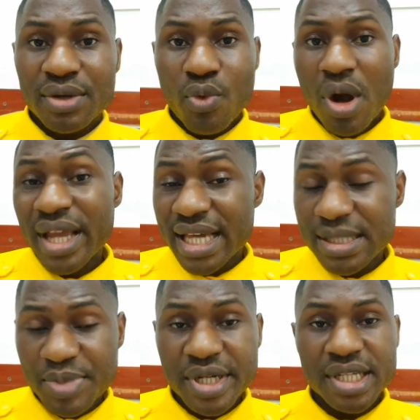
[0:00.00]
work
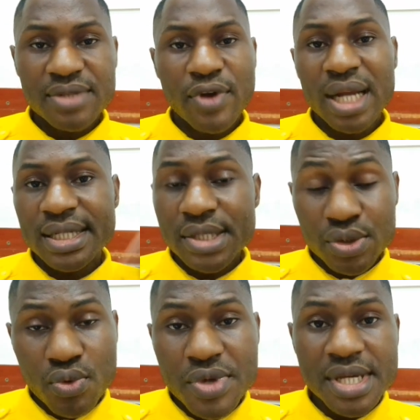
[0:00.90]
experience for at
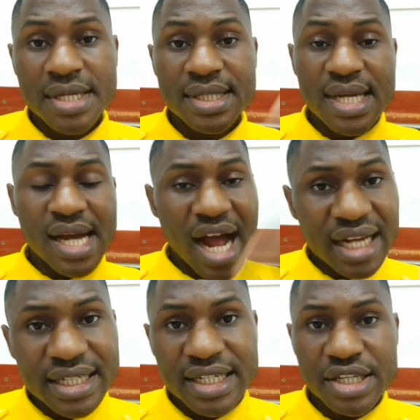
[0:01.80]
least 2 years,
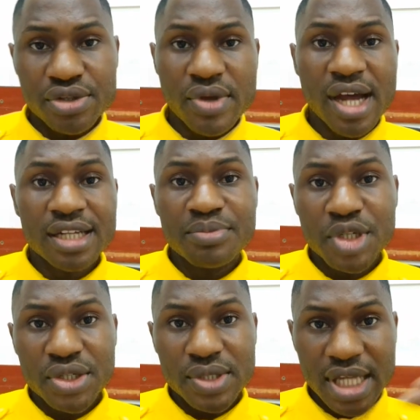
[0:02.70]
add it into your
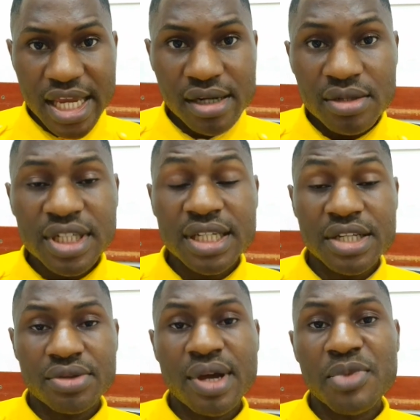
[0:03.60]
admissions, include
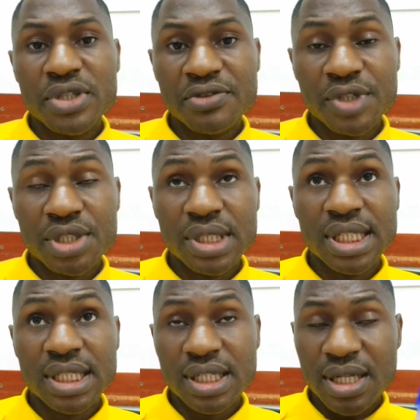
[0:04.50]
it into your
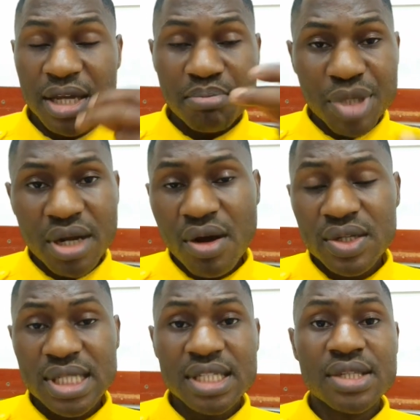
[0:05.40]
motivation letter,
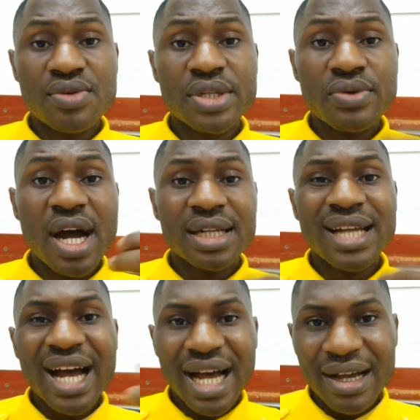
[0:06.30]
because it is going to add